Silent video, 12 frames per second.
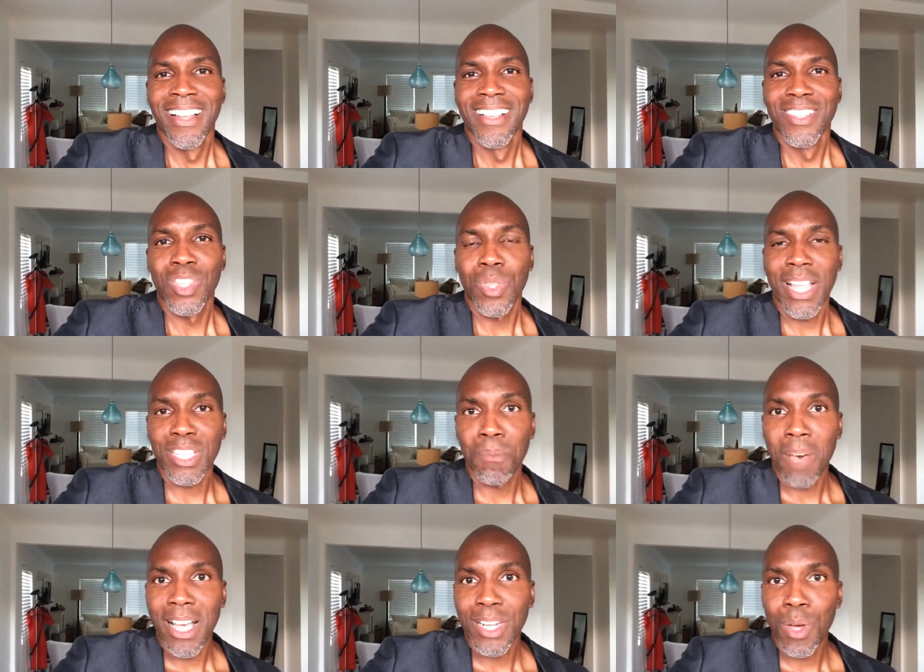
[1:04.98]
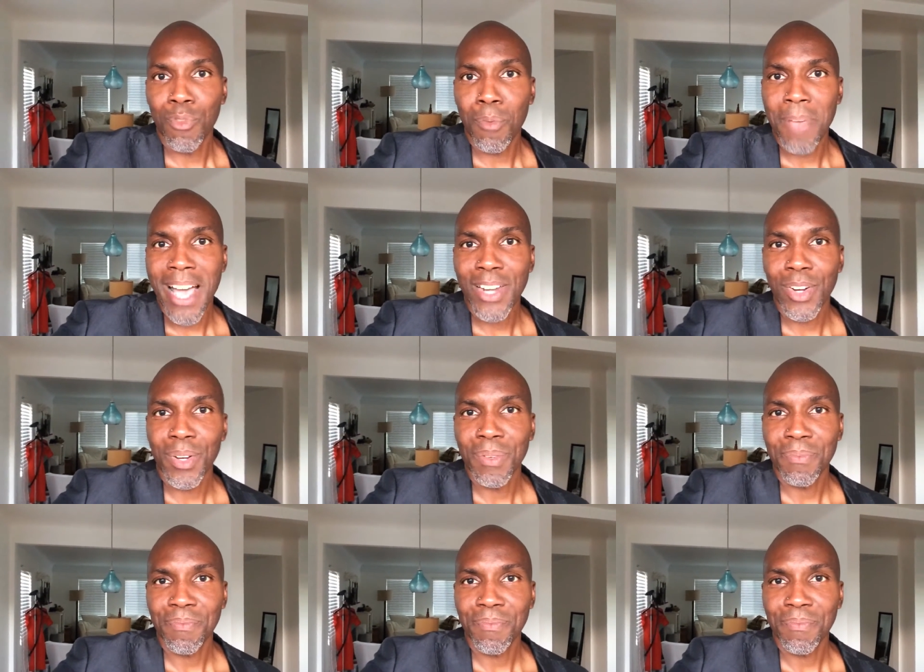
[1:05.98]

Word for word: So that's mind over matter.